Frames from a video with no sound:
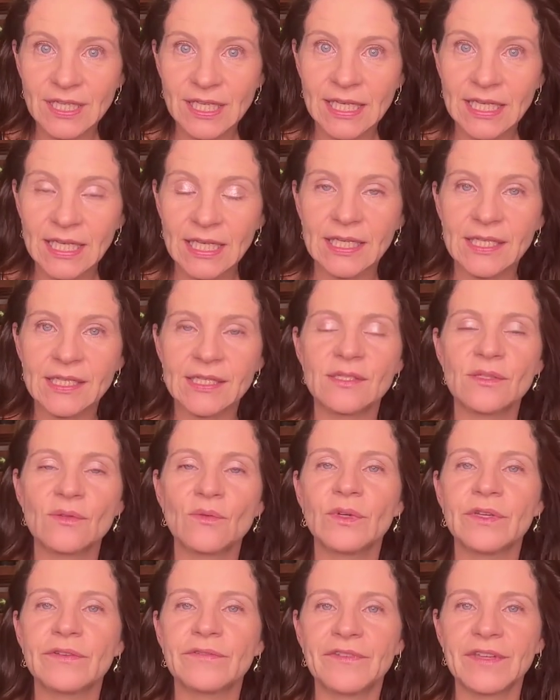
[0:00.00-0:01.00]
the healings
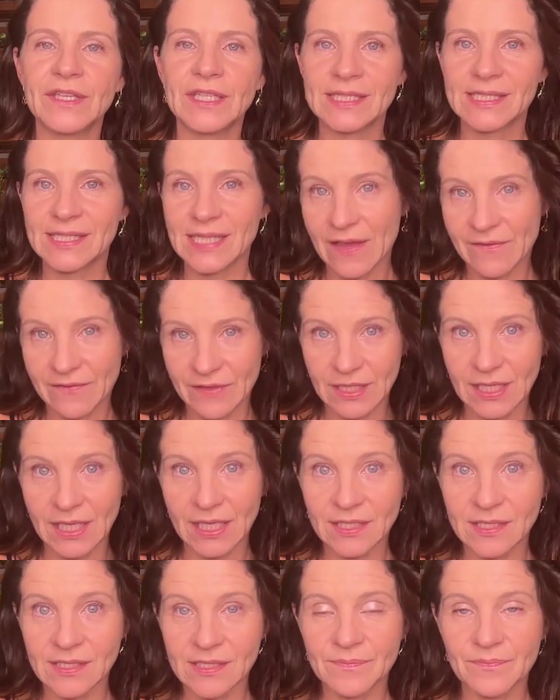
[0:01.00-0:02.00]
within 7
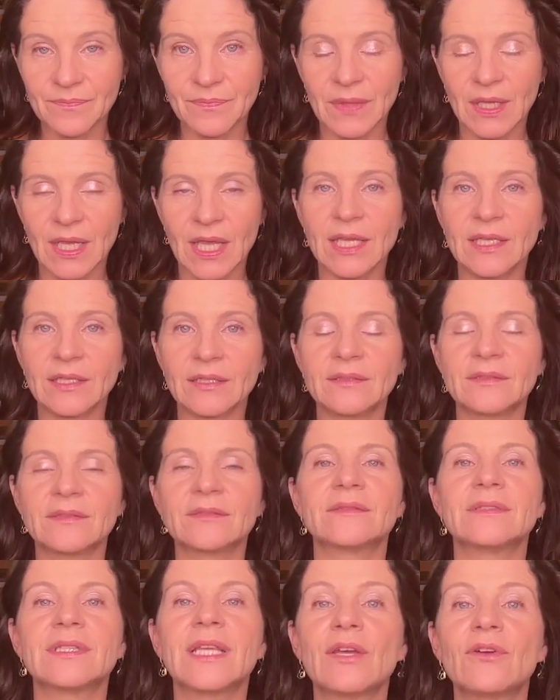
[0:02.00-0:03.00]
days.
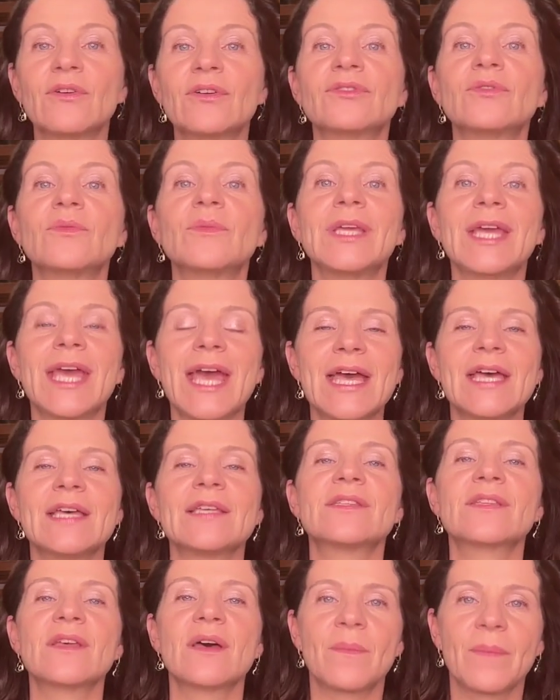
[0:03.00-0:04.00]
And they're going to be
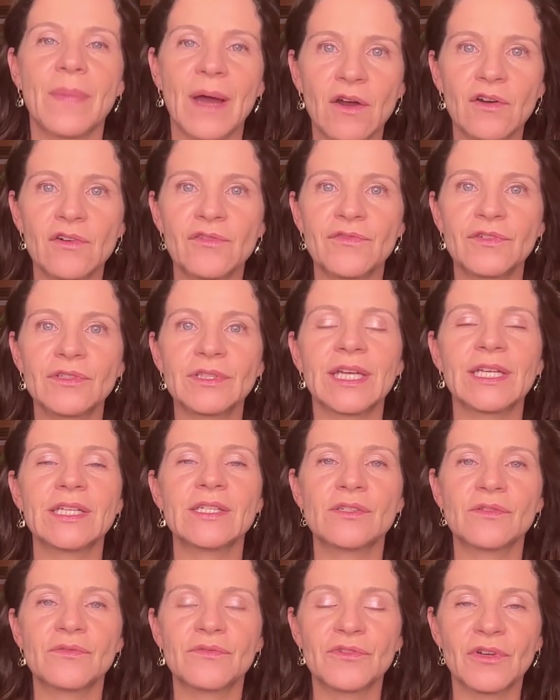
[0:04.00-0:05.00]
as powerful, that
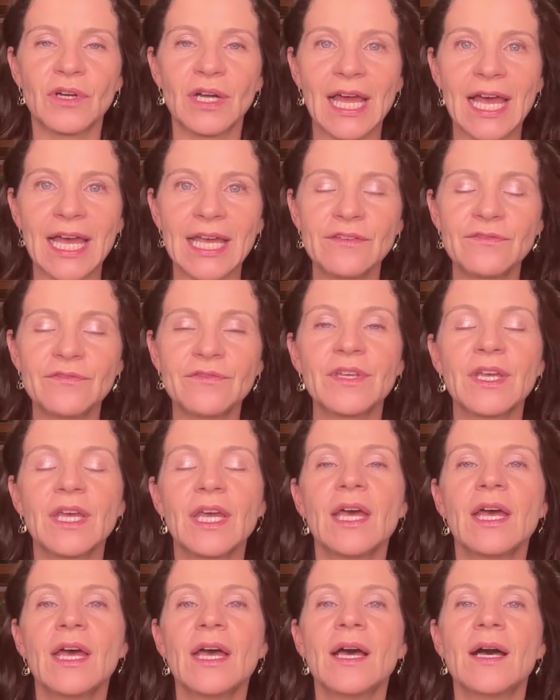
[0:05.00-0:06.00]
is if you're live.
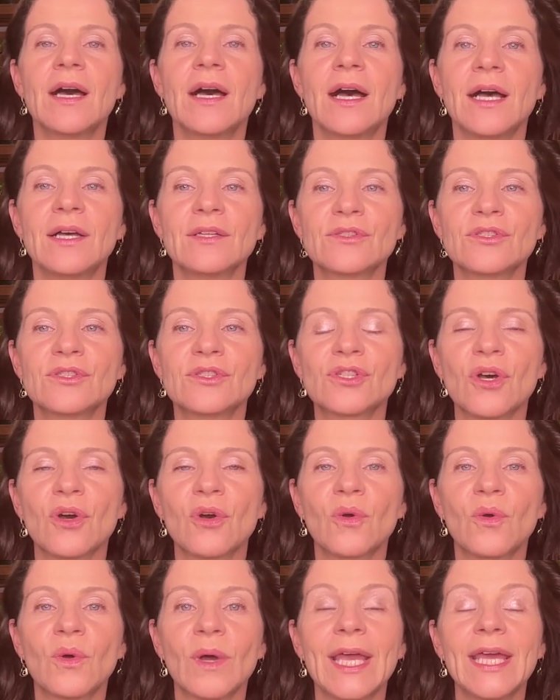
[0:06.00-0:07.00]

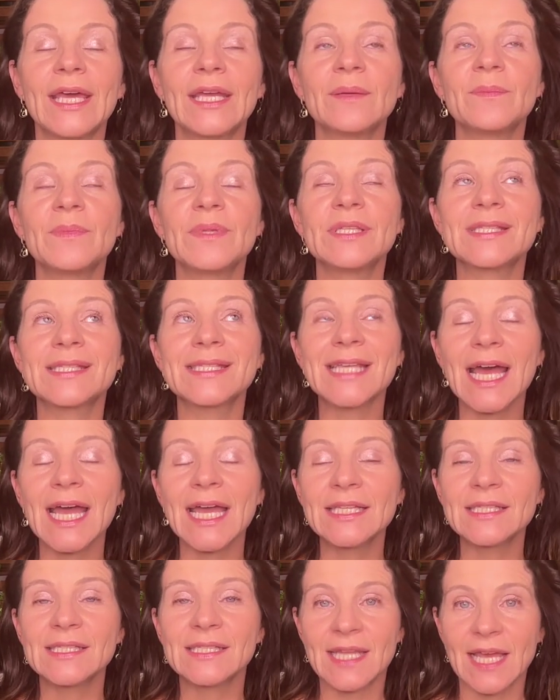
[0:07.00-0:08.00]
So, and
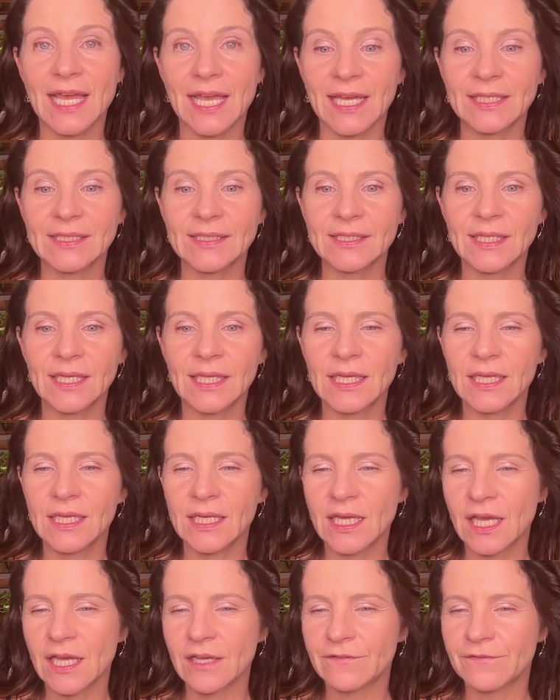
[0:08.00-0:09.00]
besides that,
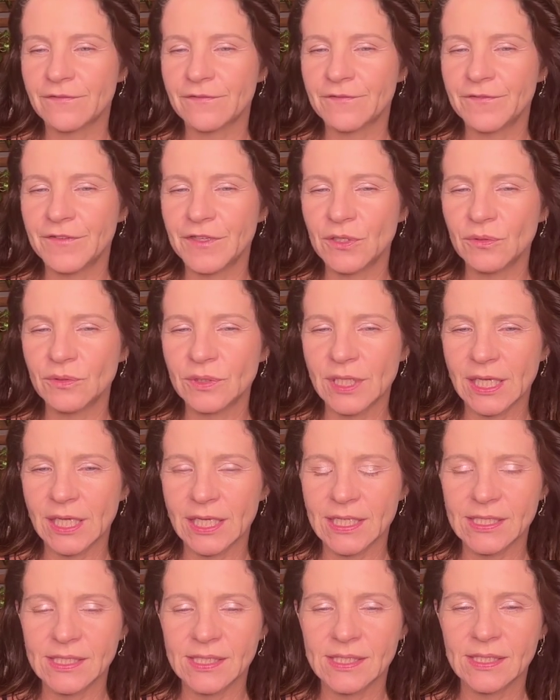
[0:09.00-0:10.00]
in a few
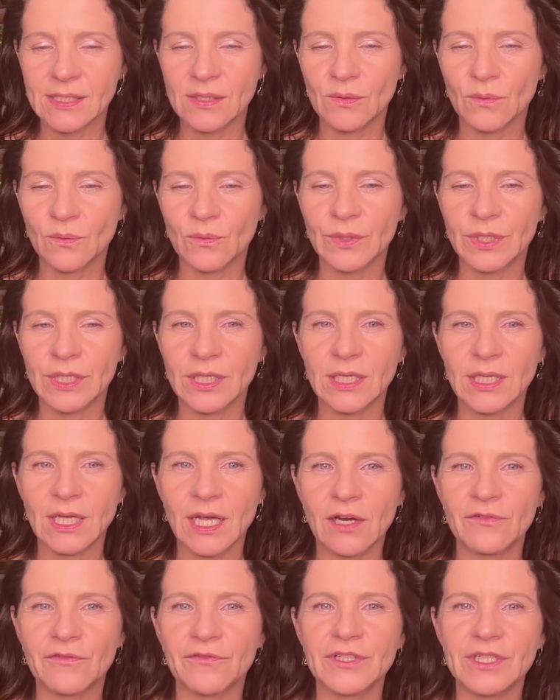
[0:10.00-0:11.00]
days,
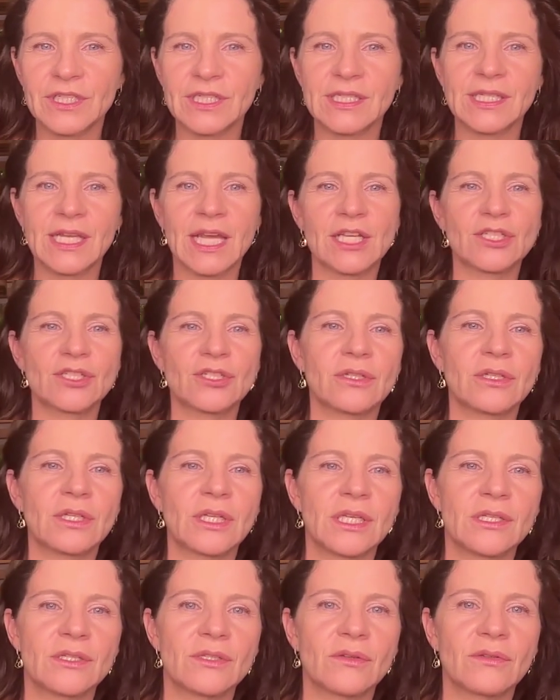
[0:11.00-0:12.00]
our first session
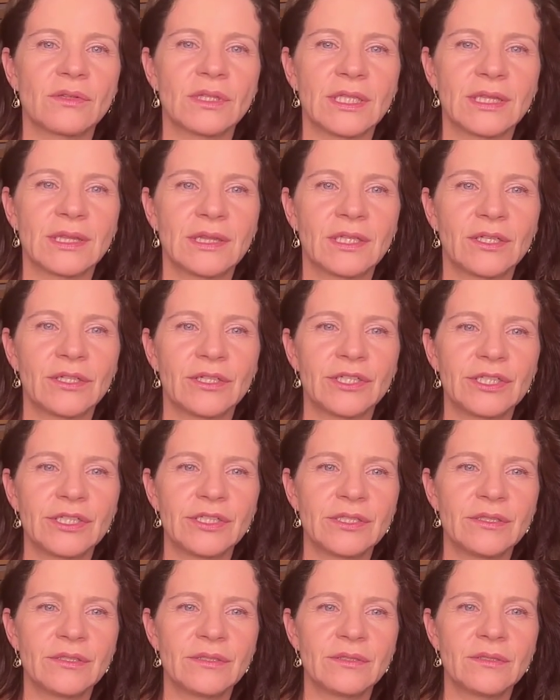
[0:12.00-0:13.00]
is on the
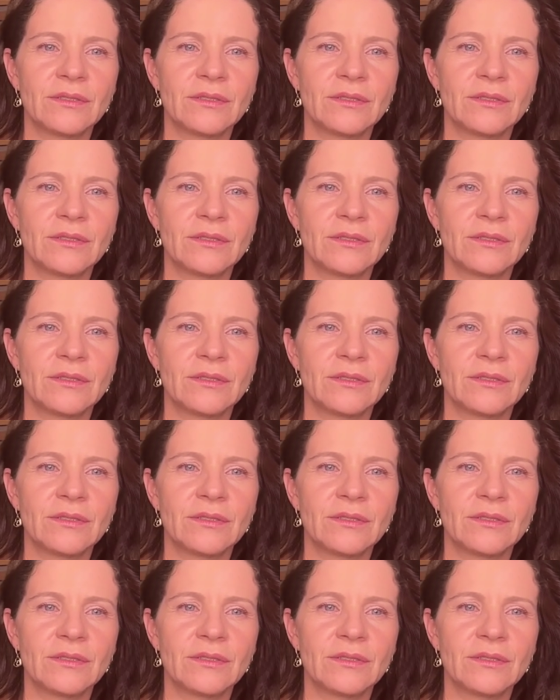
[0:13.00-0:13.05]
3rd.